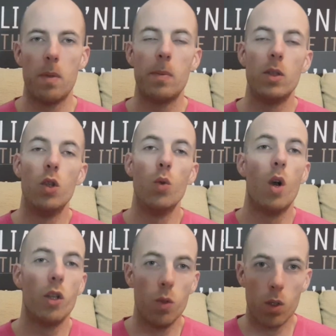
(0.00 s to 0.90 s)
know how
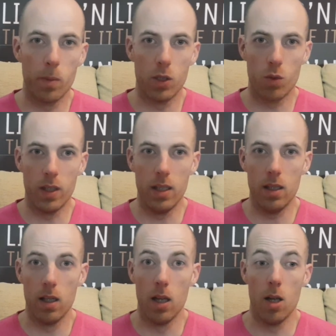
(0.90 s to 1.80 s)
you want to be treated
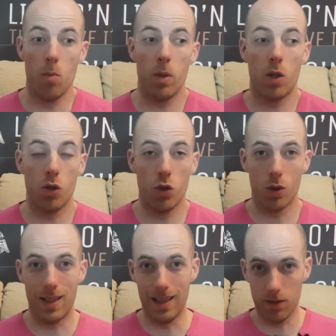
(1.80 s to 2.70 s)
because you're
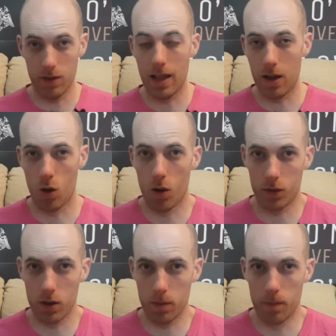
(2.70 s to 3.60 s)
giving that off
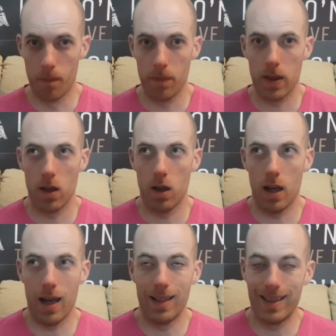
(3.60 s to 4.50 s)
to them.
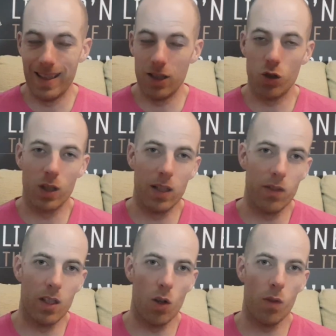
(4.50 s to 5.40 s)
And again, you're giving
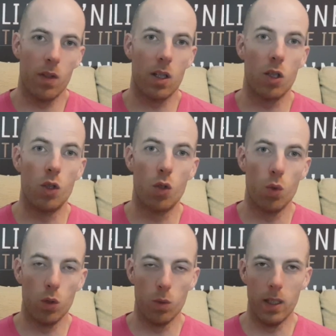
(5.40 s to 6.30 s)
it off in a
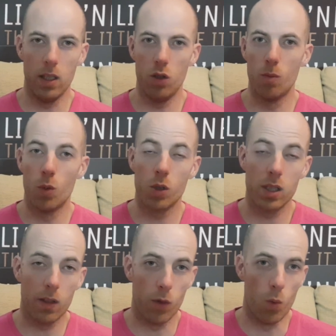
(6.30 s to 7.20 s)
controlled way. You're more
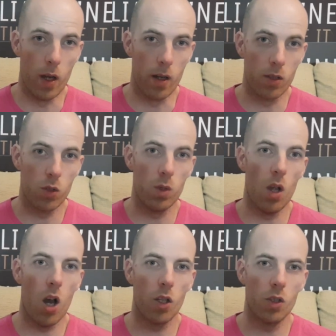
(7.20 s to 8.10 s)
self-aware, so you
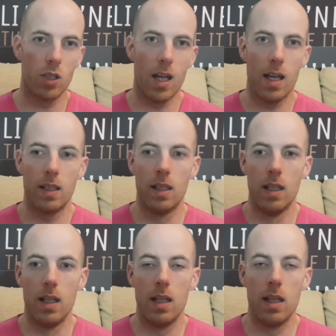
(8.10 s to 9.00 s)
understand
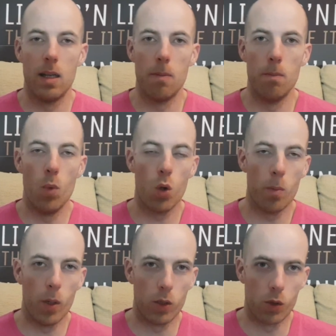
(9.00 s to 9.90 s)
more
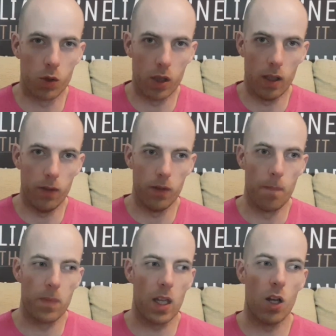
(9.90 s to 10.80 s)
about yourself
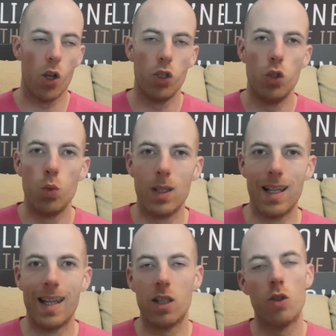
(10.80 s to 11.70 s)
and how you would
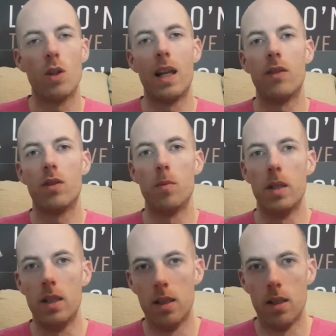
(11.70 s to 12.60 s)
like your life to
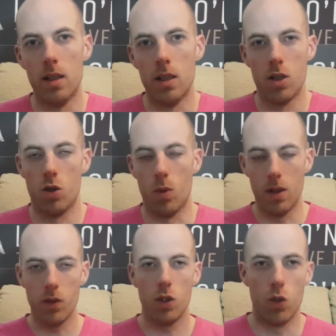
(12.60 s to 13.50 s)
be. So
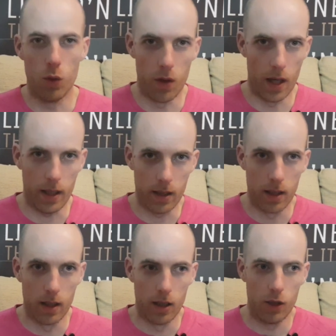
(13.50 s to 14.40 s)
whenever you do that,
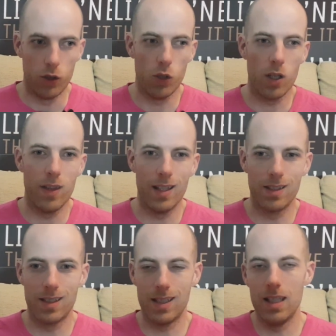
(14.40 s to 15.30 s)
you can then
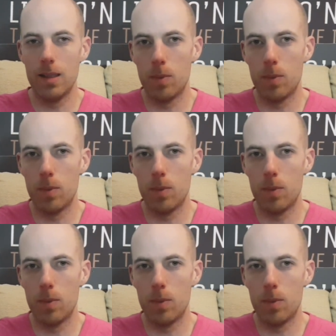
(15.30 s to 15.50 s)
see the